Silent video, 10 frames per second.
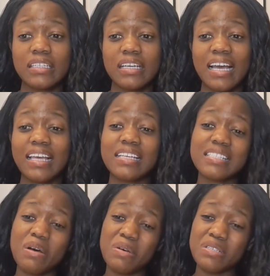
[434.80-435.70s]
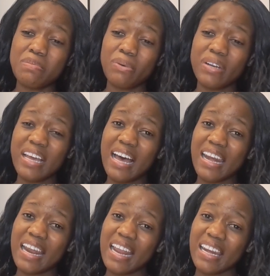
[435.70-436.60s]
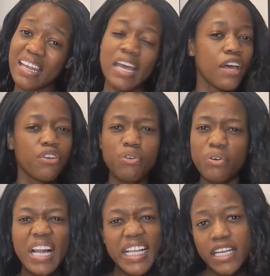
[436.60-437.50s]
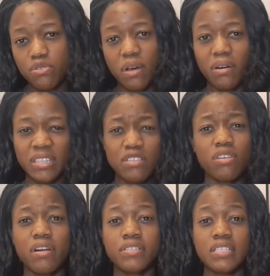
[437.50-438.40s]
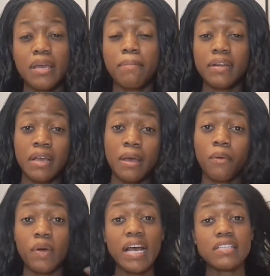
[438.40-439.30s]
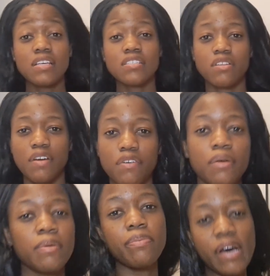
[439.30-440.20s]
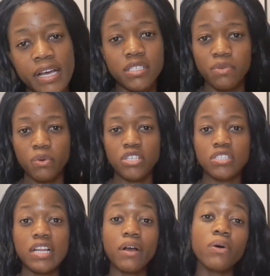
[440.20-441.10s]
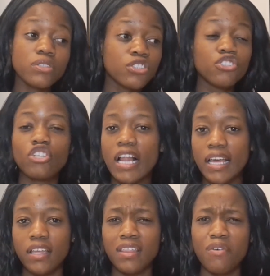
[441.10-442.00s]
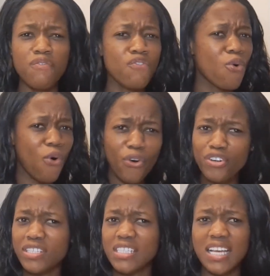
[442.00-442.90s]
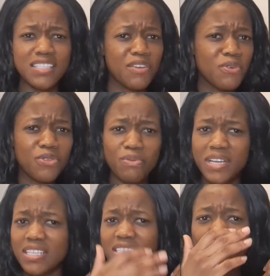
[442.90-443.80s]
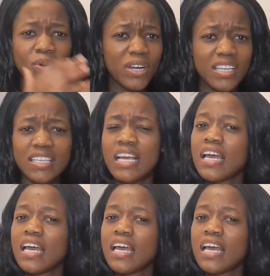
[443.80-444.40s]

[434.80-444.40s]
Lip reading: I guess I was born in Harare. Like that's what I would say. But when I say South Africa, people ask me questions like, oh, did you like it? They, of course, yes, the Northwest, the Koli.